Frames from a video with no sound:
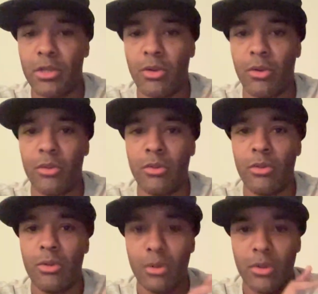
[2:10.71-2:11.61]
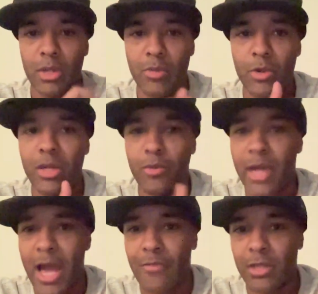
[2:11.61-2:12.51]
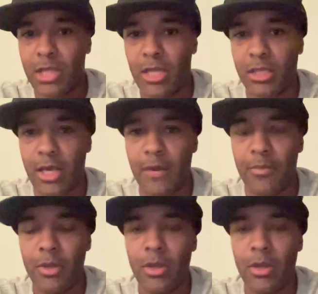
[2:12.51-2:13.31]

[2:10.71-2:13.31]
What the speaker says: calling. That we have to change that.